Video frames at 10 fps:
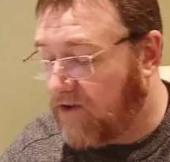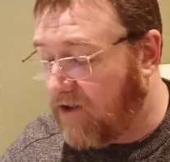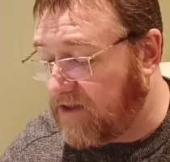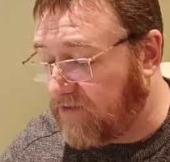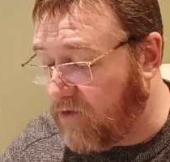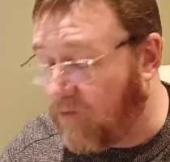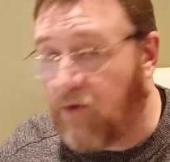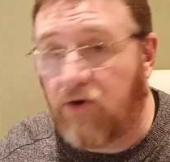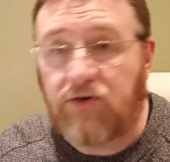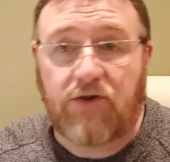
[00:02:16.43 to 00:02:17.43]
Now this is
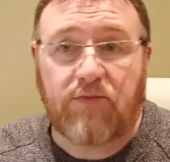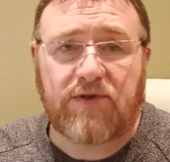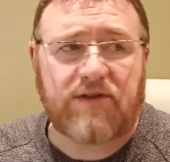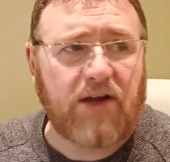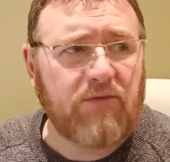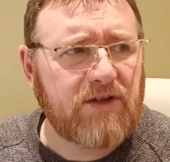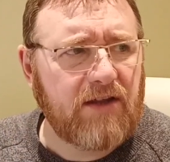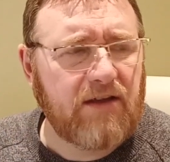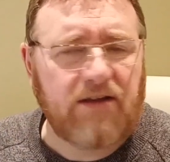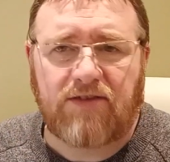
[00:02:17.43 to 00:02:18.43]
4.2%, which I
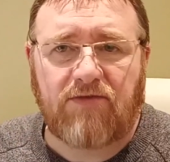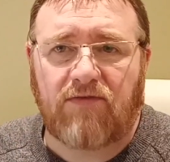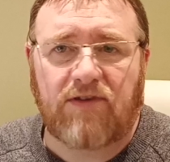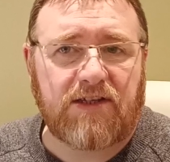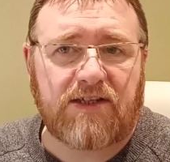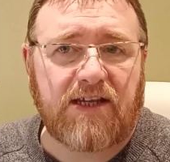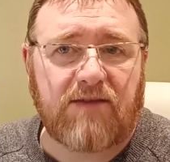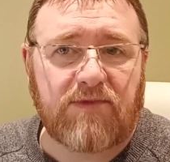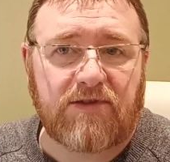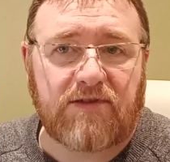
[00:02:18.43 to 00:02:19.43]
think is roughly the
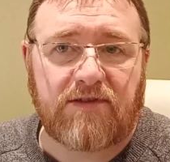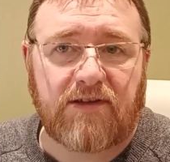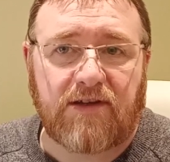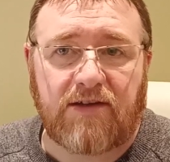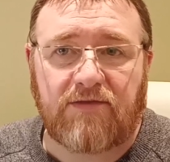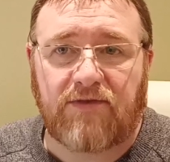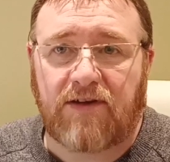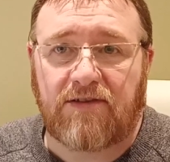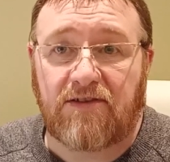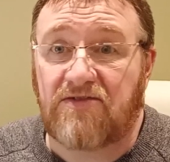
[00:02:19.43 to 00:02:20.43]
same as the kind of
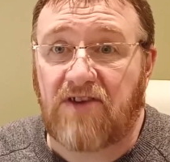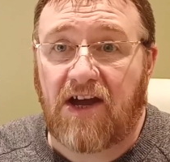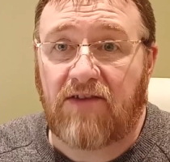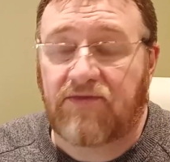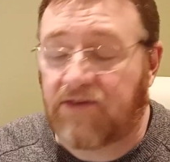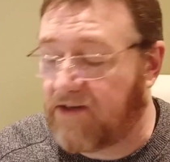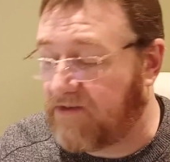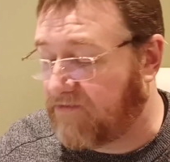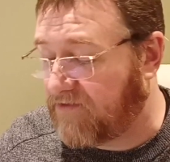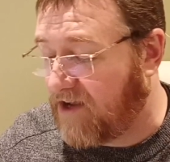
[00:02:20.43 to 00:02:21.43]
the draft kind
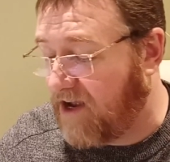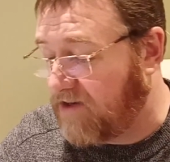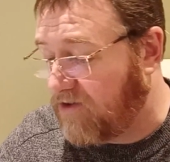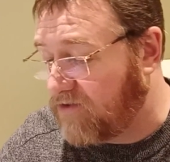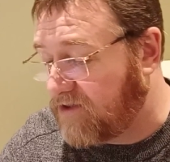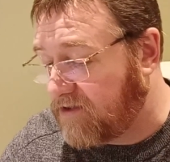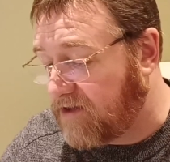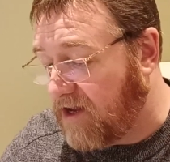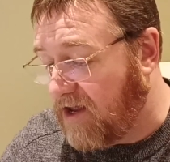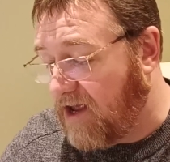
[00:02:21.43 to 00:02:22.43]
of can nonsense,
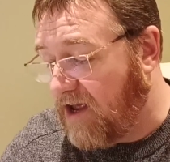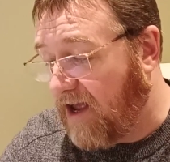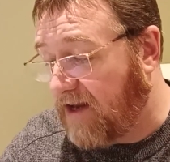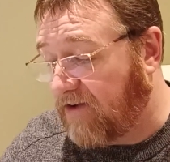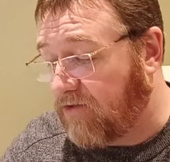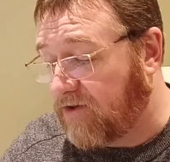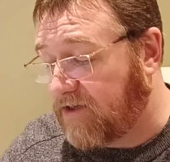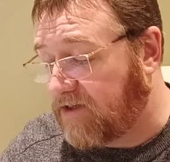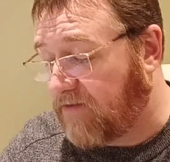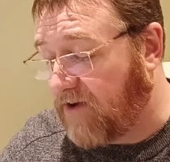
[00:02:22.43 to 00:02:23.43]
and of course
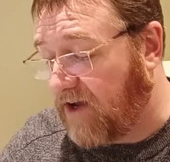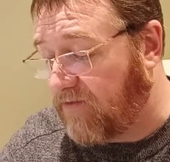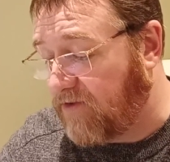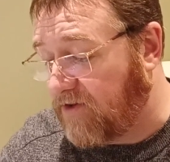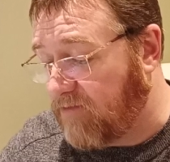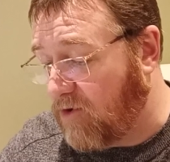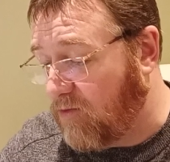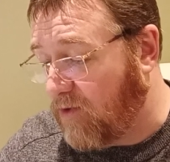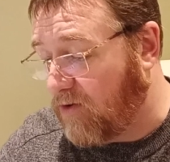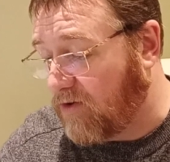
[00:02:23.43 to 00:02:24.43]
it's a
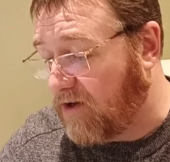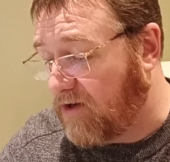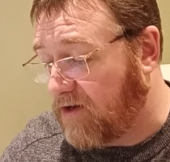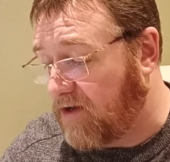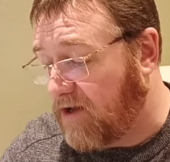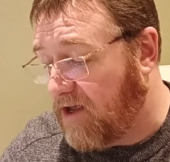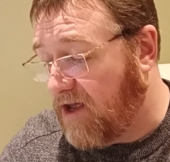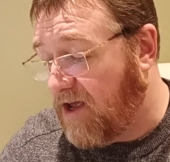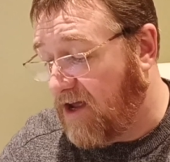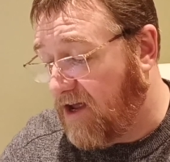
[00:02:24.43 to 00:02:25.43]
500ml bottle,
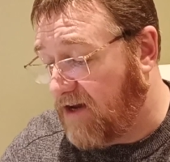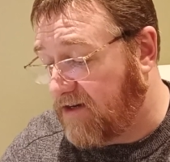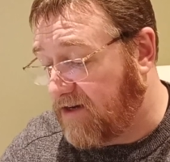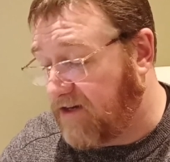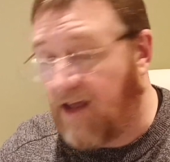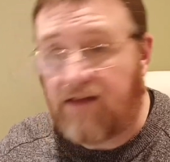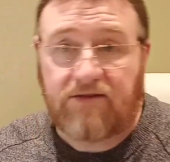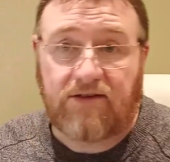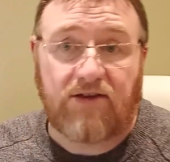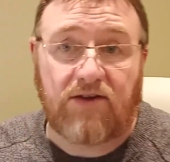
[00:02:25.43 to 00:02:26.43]
and
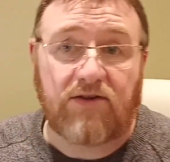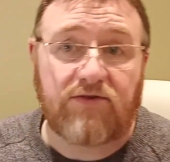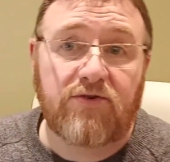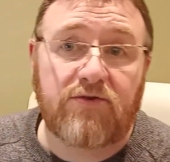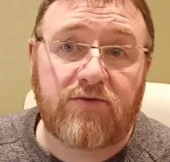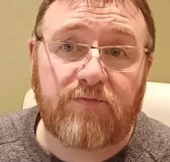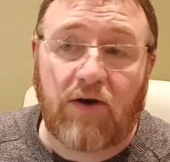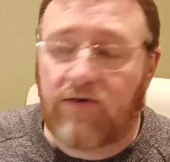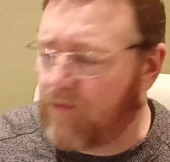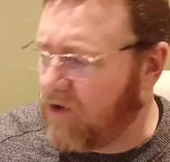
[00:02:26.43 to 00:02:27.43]
yes, it's under
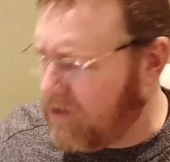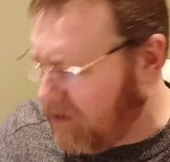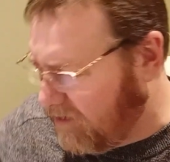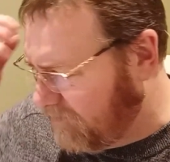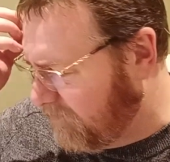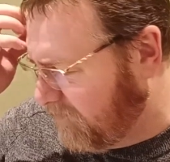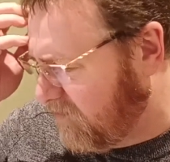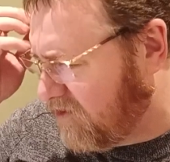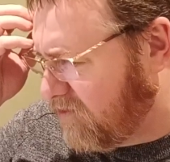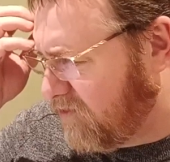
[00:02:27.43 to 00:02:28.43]
£2 a bottle,
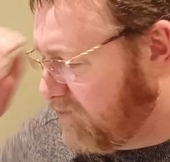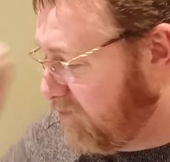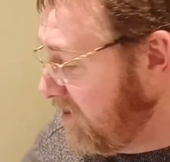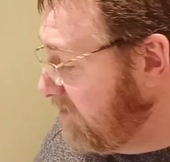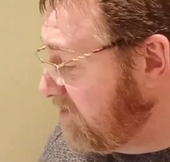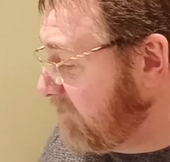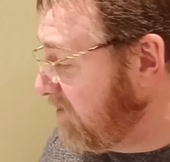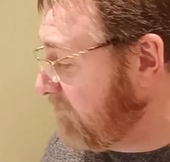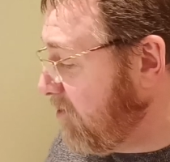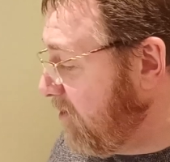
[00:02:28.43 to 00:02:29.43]
so it's within the sweet
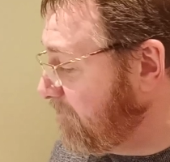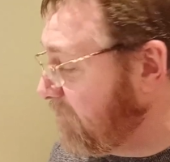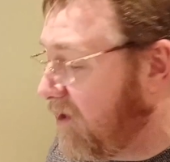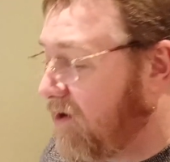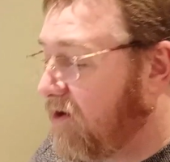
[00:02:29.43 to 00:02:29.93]
spot.